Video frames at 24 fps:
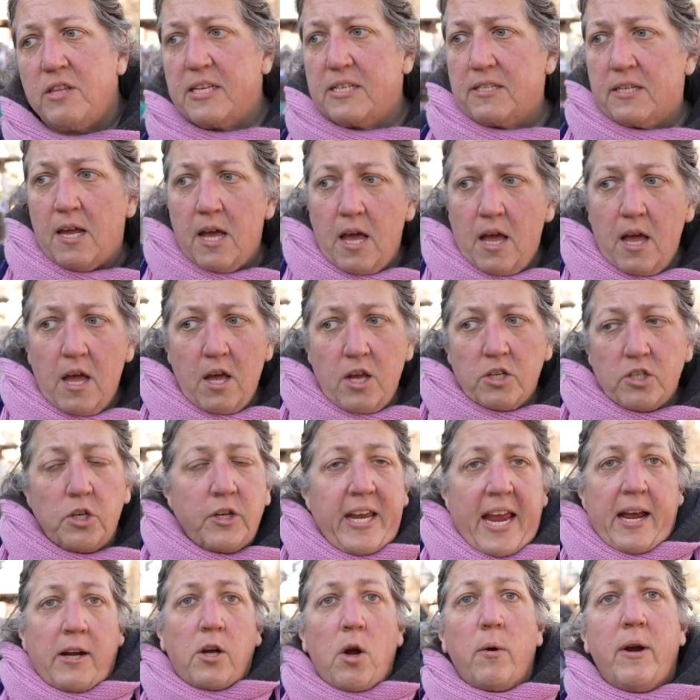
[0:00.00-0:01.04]
this, so you
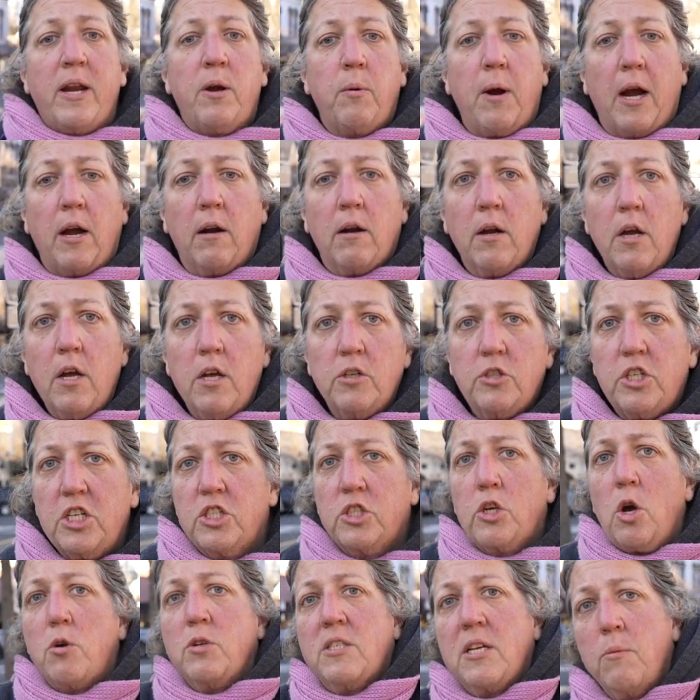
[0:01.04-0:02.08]
can't go anywhere.
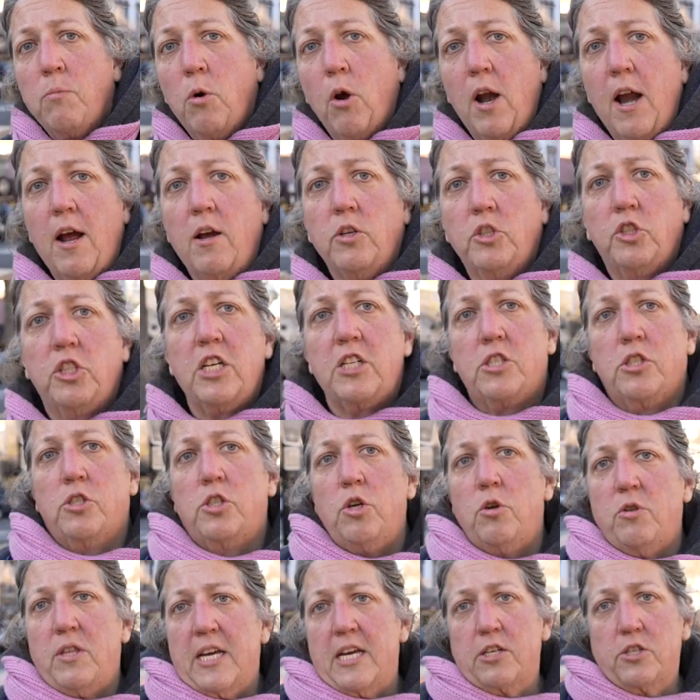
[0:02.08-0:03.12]
Just go somewhere else. Just
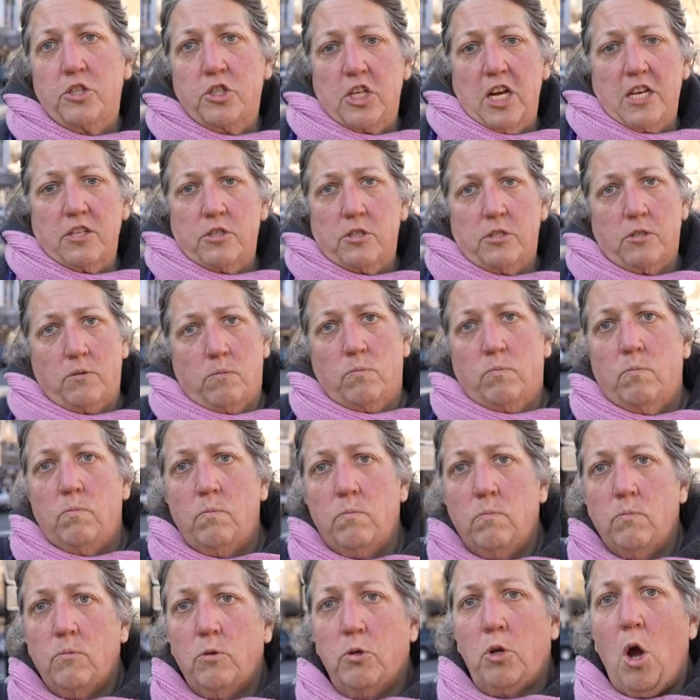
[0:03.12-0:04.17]
do this. Just
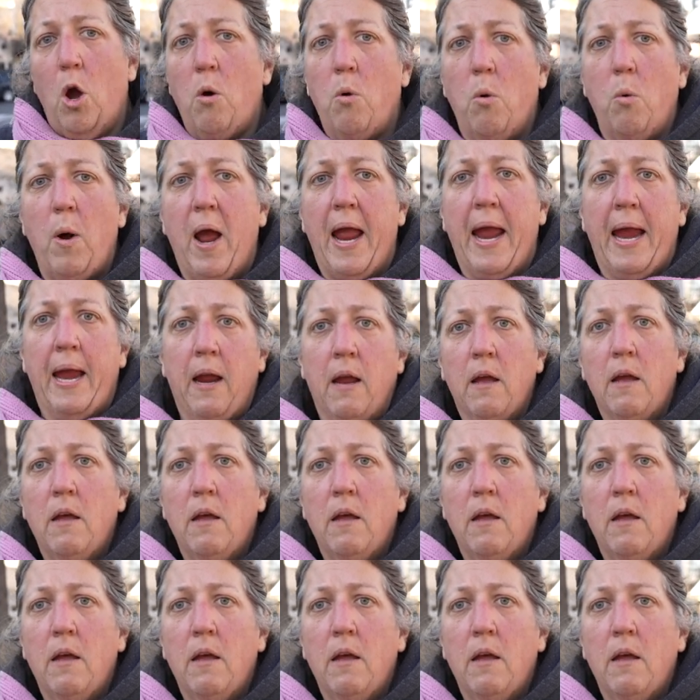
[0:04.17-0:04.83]
Go away.